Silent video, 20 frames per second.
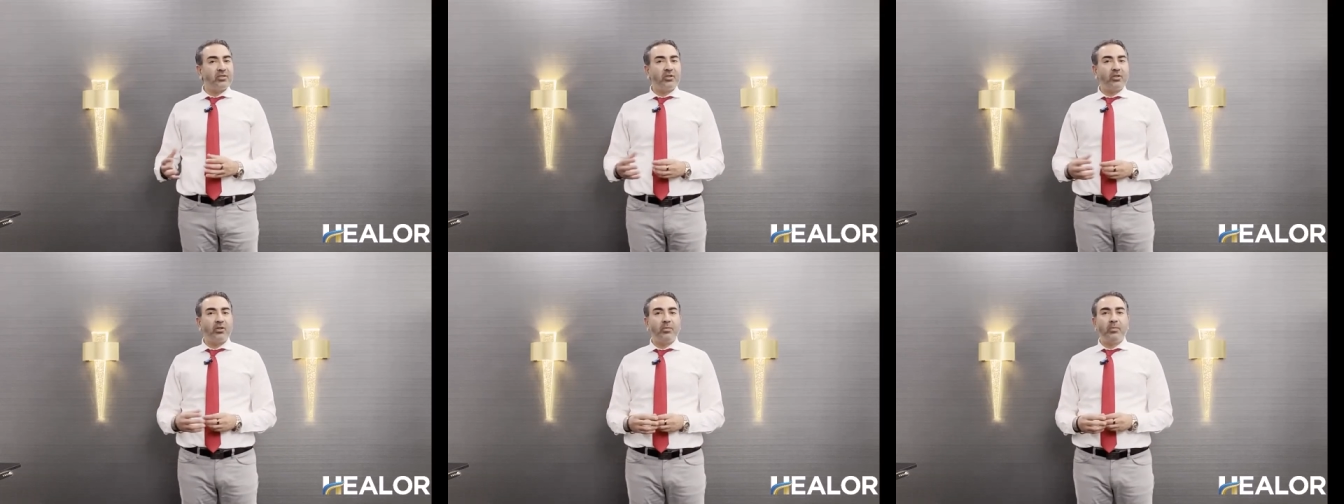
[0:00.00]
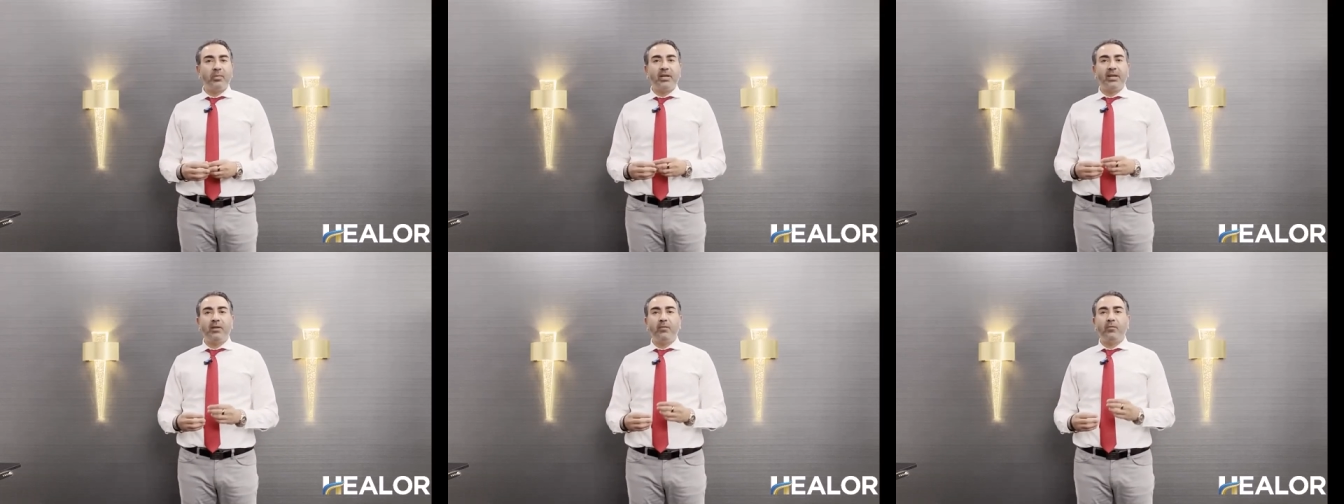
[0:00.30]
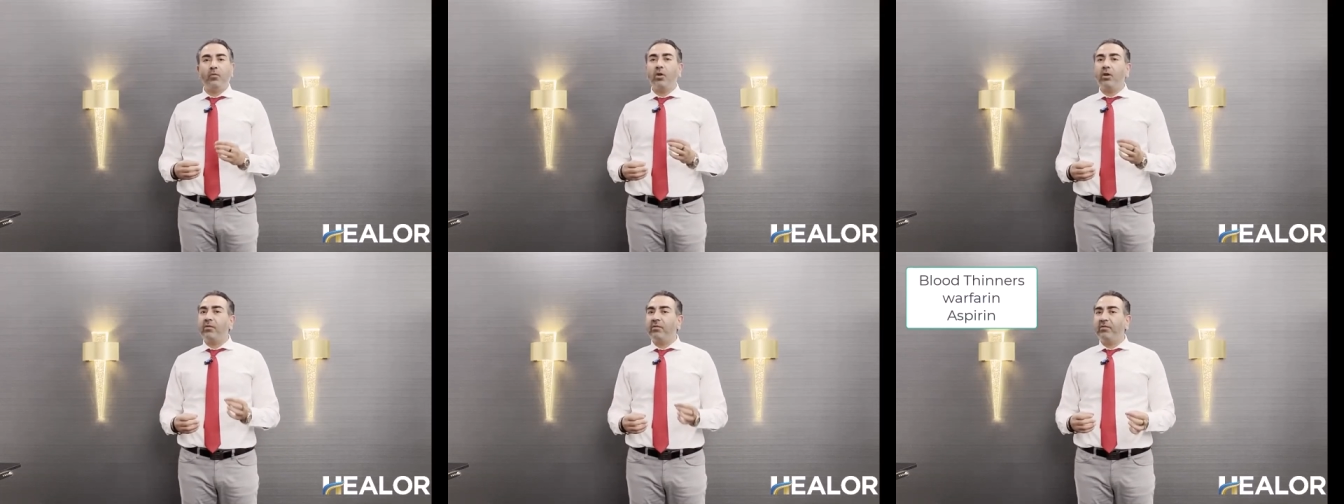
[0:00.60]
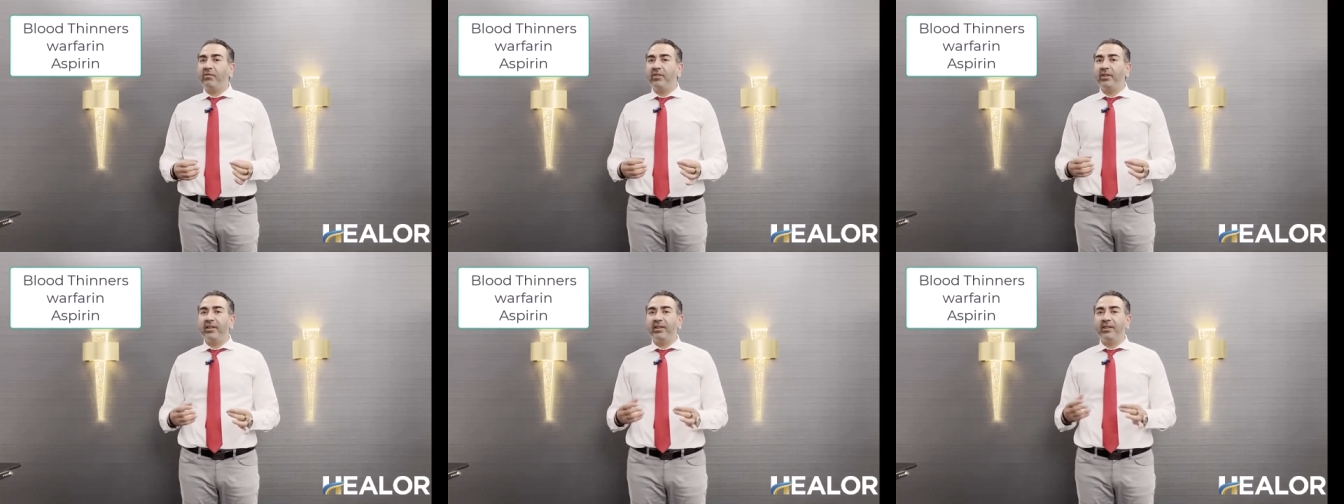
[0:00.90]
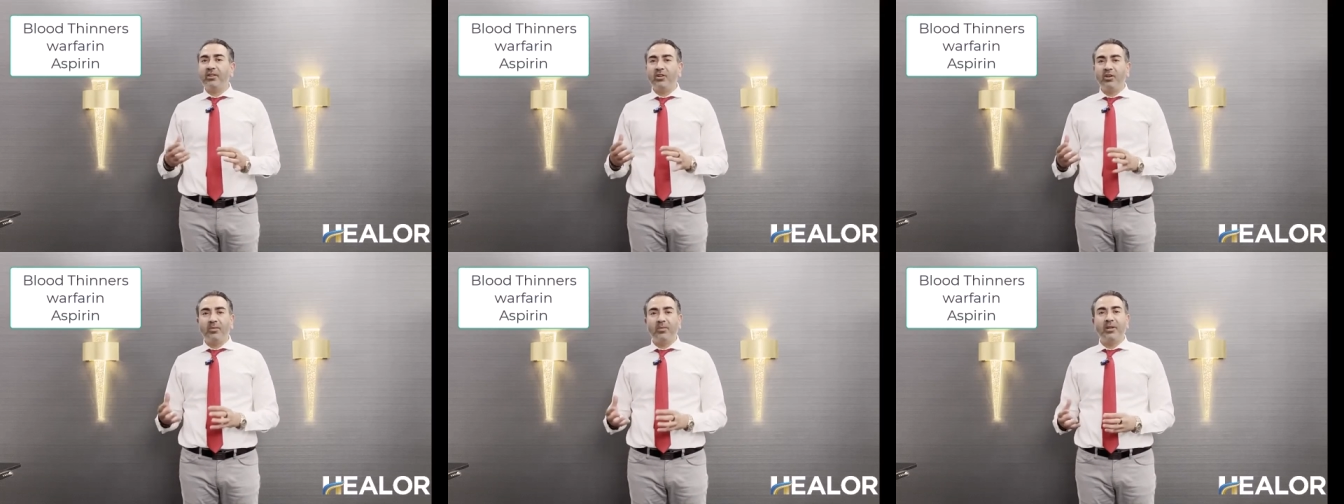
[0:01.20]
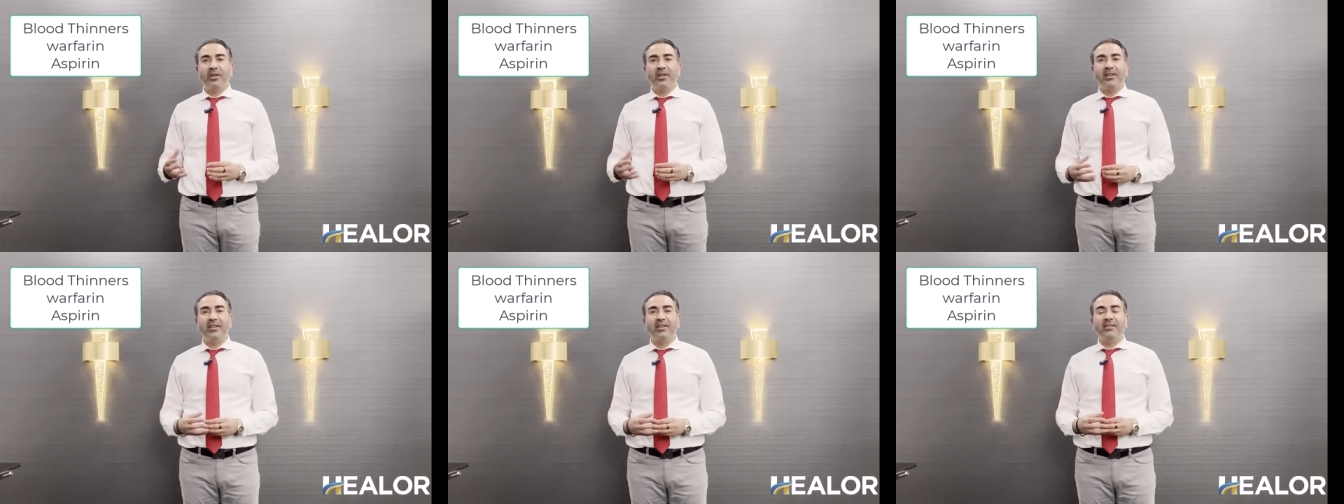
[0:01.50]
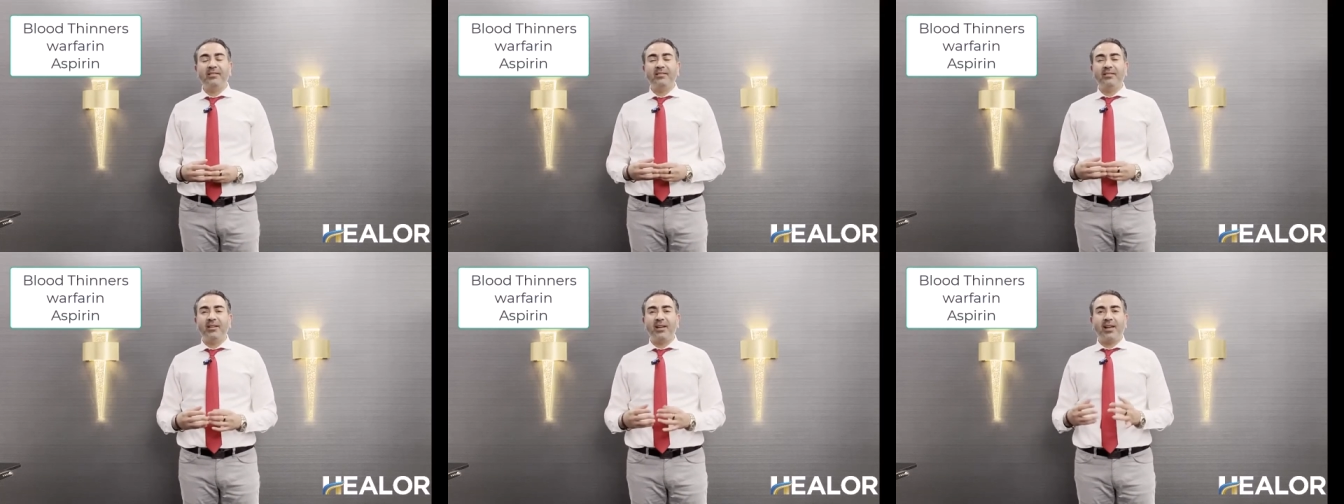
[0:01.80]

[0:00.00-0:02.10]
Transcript: could be warfarin, Coumadin,